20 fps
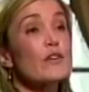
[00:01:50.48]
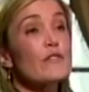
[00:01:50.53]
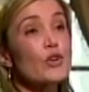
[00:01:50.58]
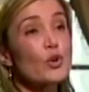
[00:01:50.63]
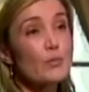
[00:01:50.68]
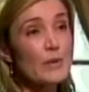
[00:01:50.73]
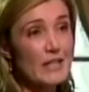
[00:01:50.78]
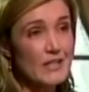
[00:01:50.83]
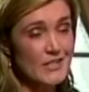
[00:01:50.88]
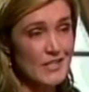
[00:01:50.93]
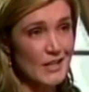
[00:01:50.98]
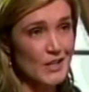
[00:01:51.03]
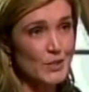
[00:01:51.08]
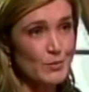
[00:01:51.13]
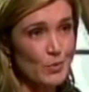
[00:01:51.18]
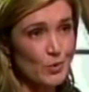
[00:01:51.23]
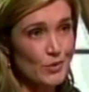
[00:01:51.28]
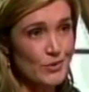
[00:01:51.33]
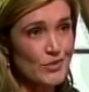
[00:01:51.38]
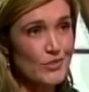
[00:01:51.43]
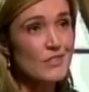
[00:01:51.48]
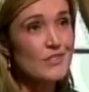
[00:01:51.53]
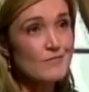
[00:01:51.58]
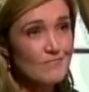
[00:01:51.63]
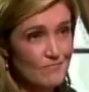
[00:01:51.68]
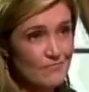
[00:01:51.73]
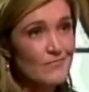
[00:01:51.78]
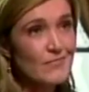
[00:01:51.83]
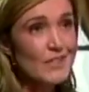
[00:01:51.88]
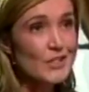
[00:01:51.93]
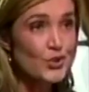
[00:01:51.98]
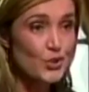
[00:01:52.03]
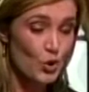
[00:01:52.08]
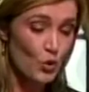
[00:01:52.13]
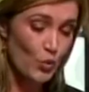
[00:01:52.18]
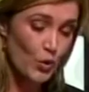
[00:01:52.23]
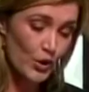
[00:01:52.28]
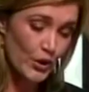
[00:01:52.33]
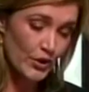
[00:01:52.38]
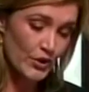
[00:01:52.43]
One of your biggest exports is
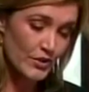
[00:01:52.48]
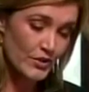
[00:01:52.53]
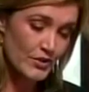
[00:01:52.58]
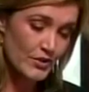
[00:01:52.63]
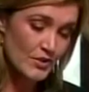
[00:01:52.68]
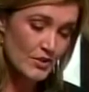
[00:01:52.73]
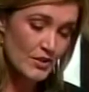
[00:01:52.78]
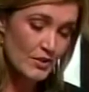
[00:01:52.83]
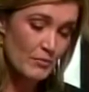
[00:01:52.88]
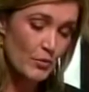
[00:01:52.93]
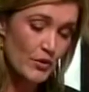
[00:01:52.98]
your workers.